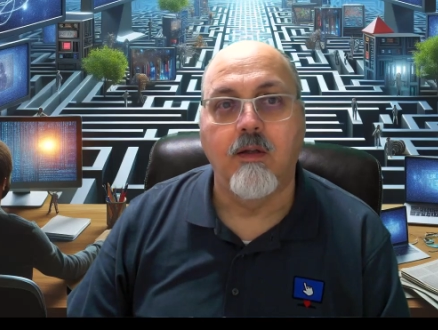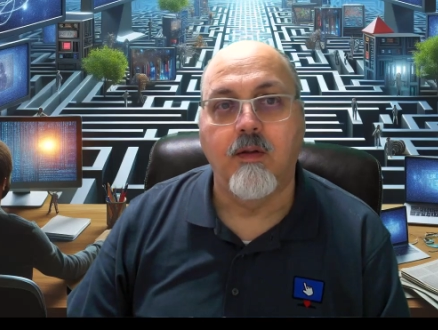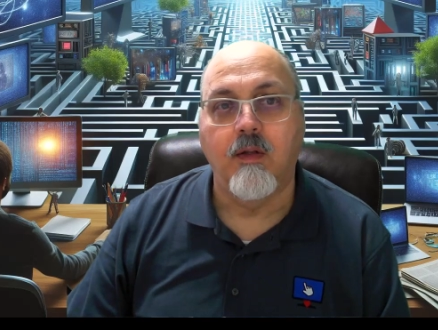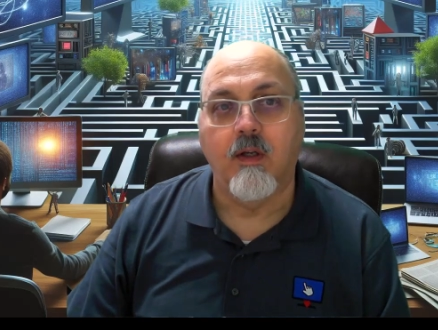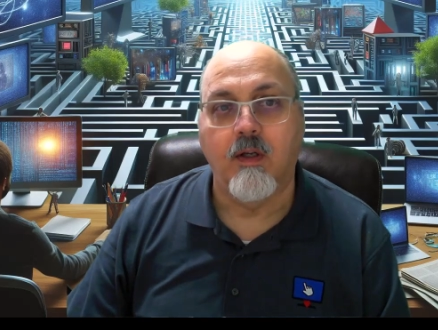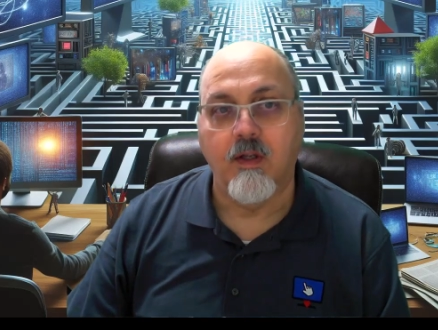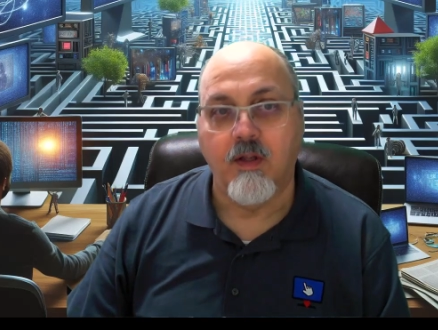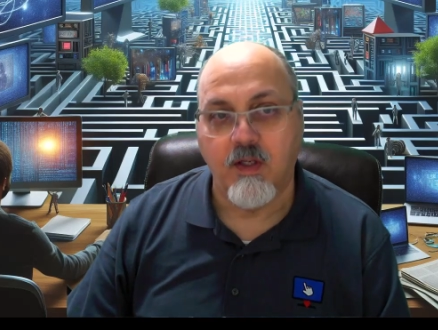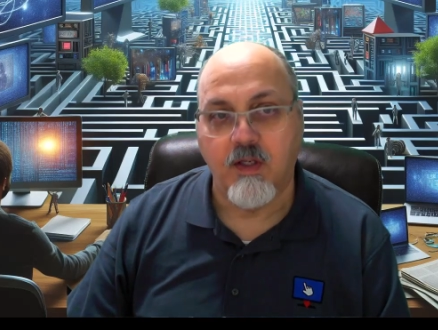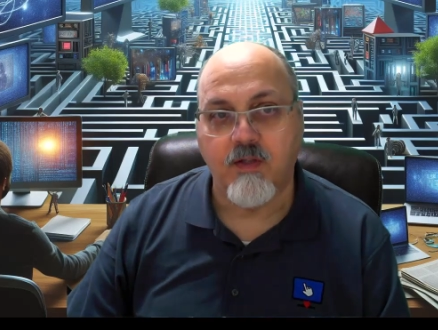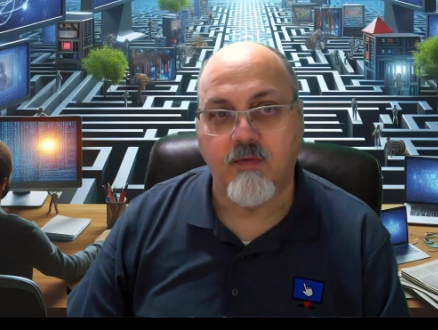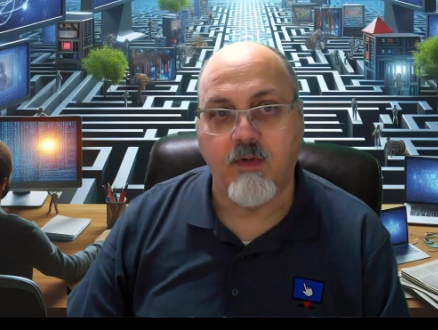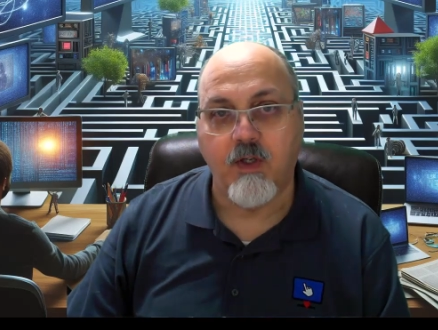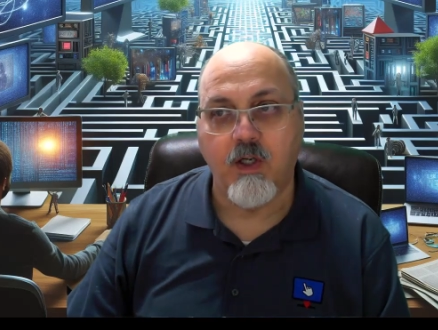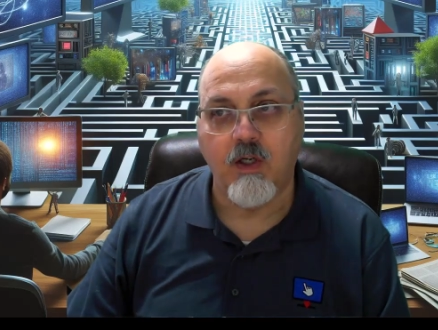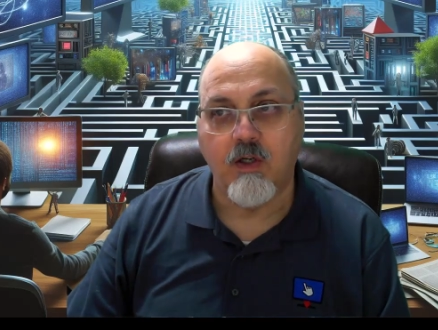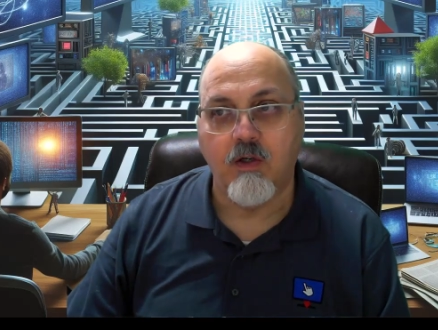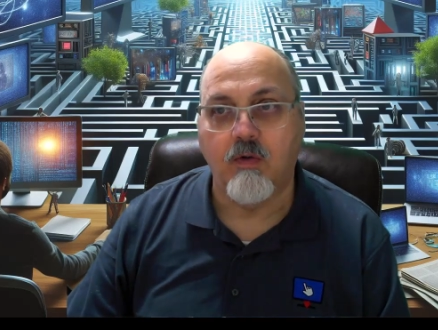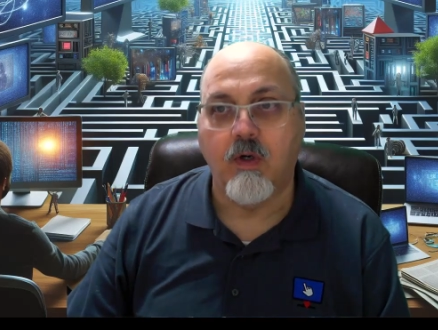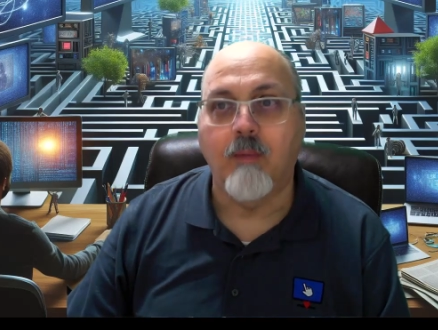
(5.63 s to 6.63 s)
In this
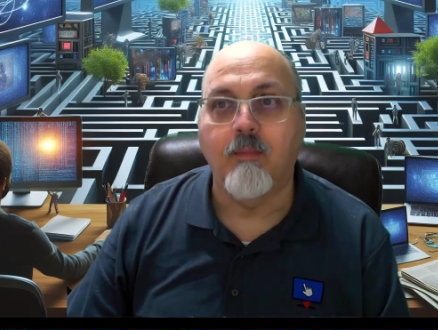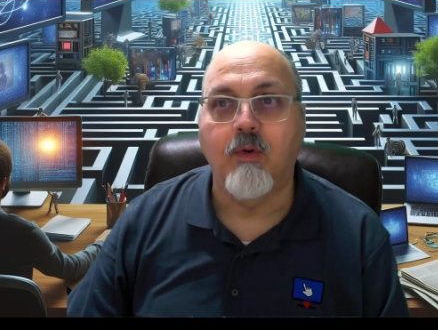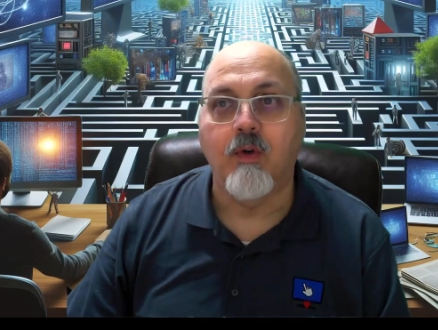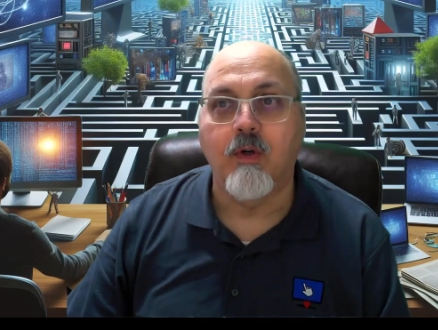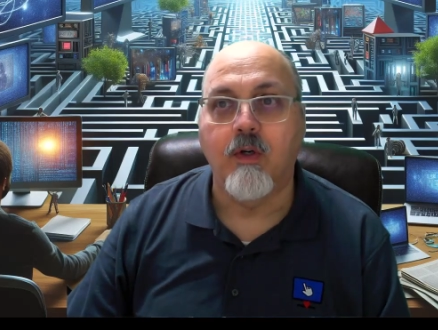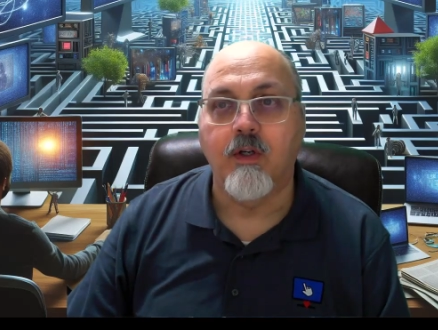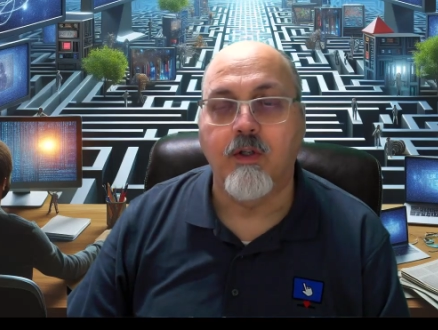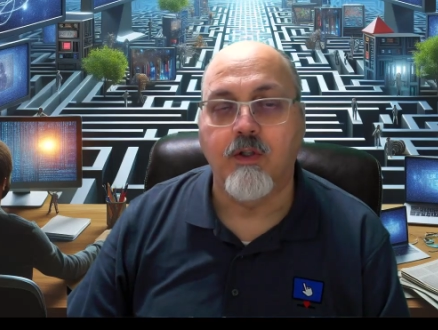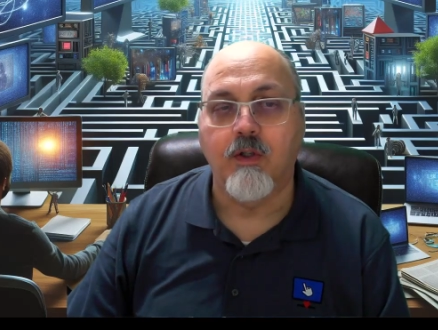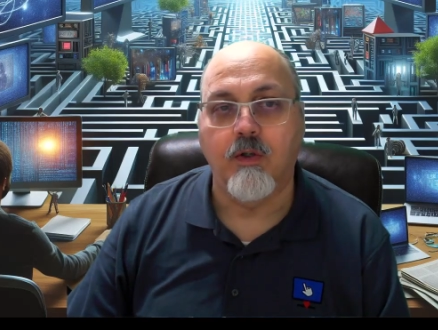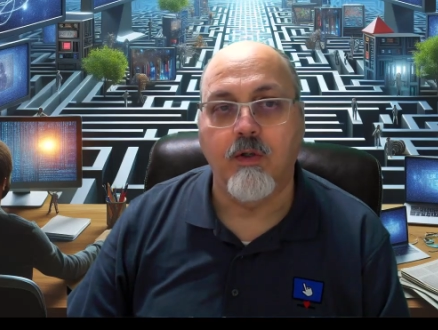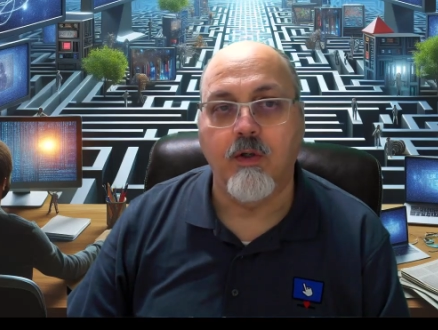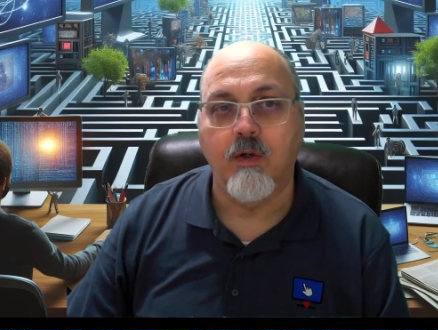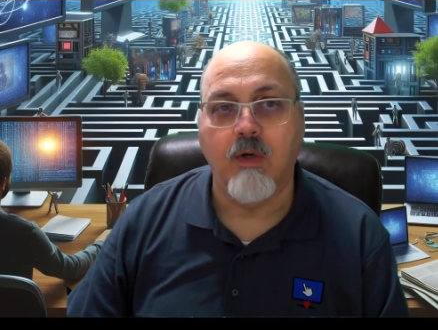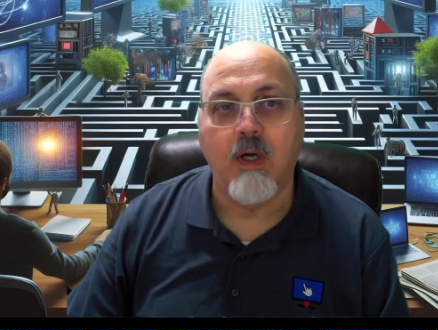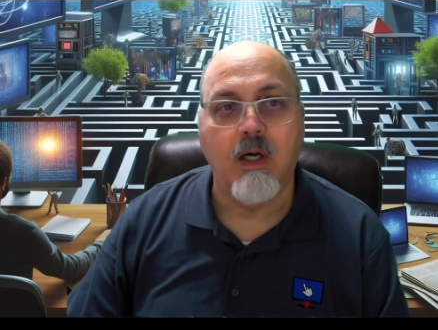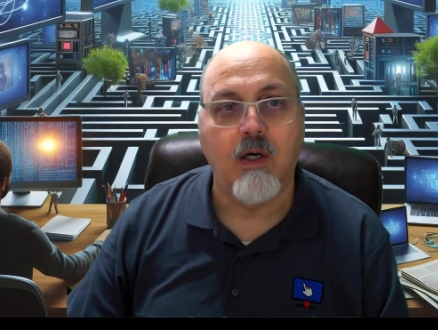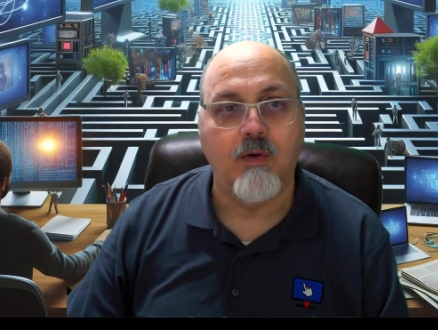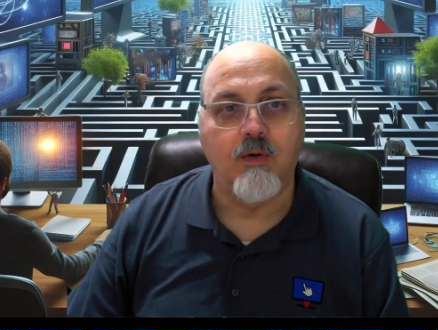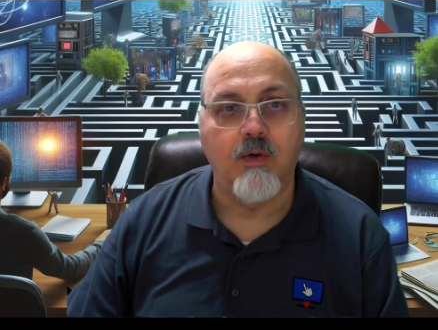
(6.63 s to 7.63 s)
video, I'm going to show
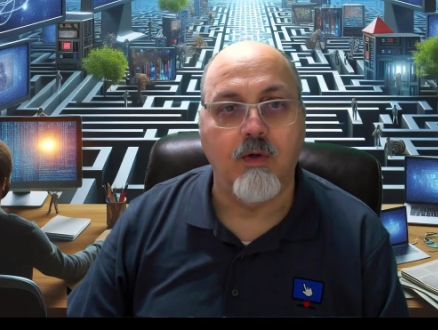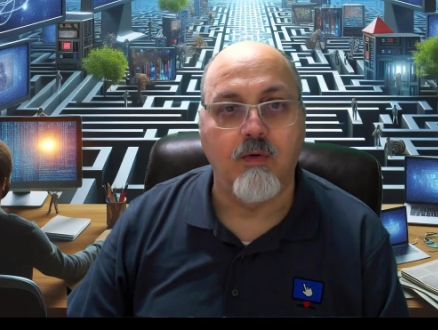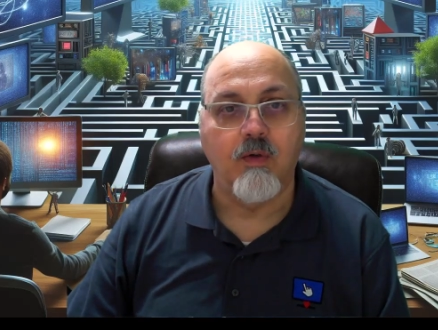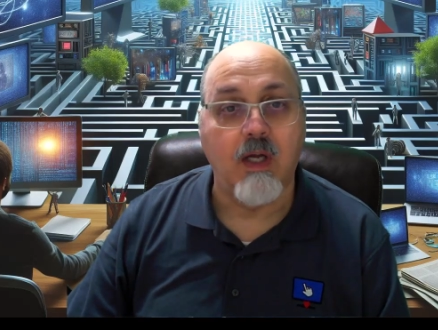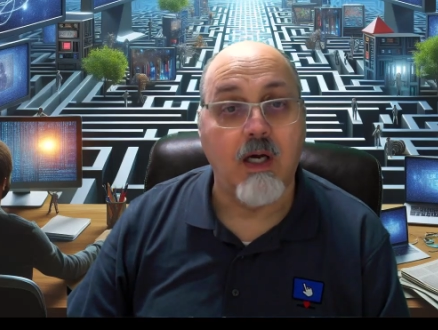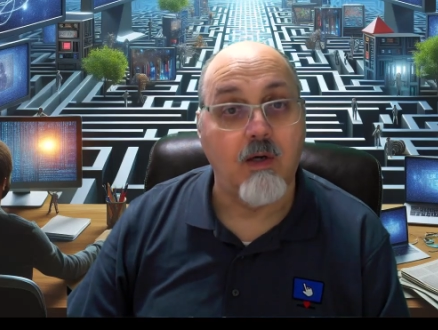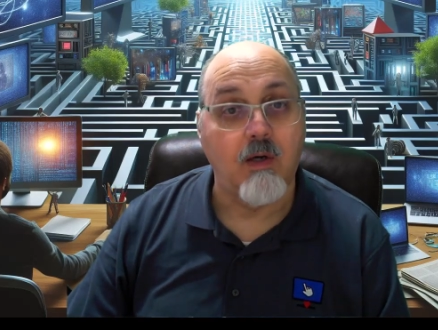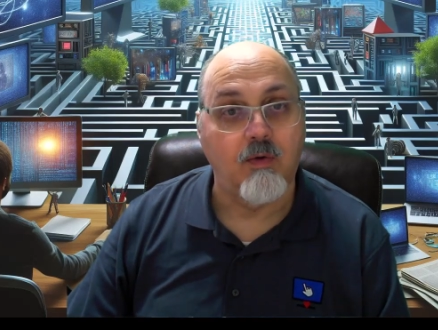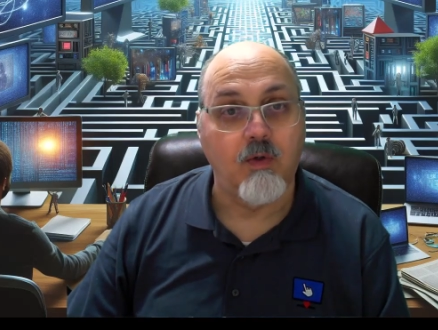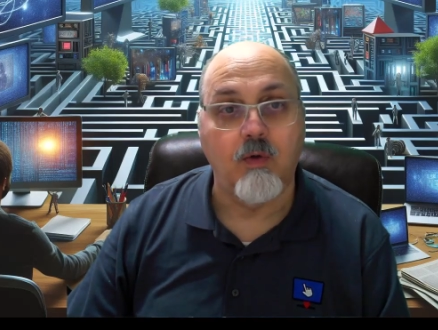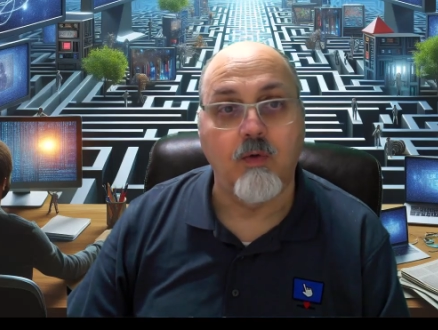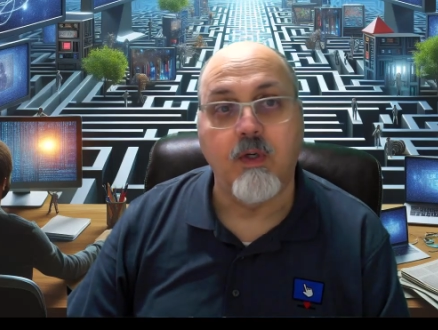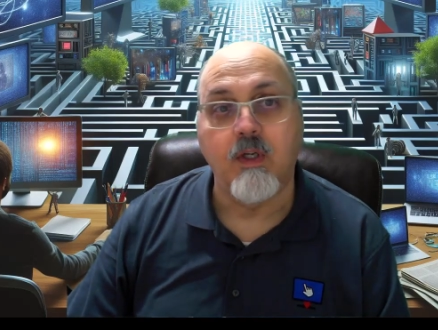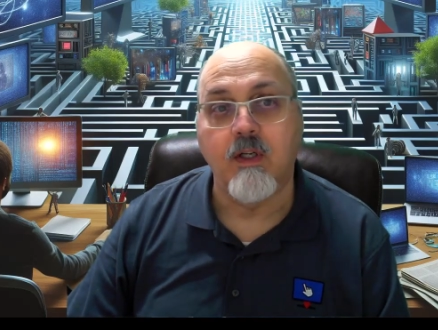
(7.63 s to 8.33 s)
you how to download